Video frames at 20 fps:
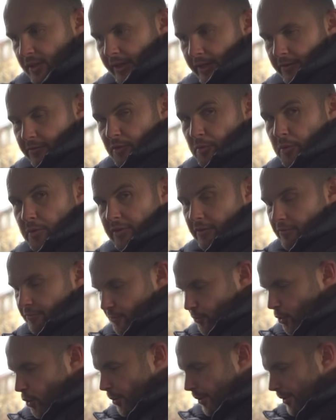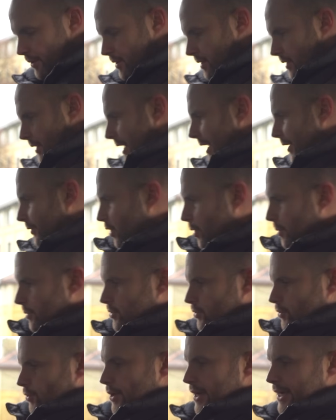like, if you move them forward, your leg room
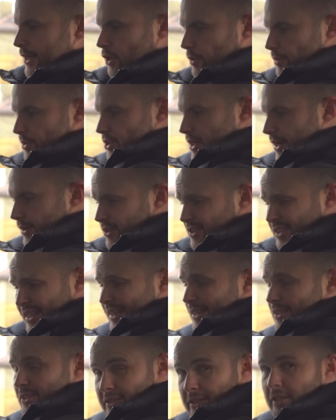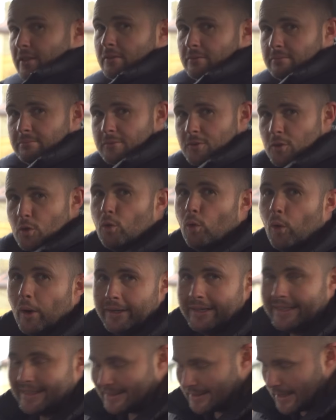is really going to be generous. And it's still
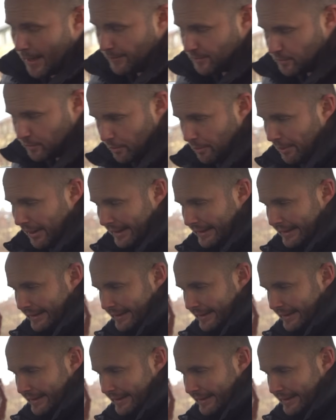quite acceptable back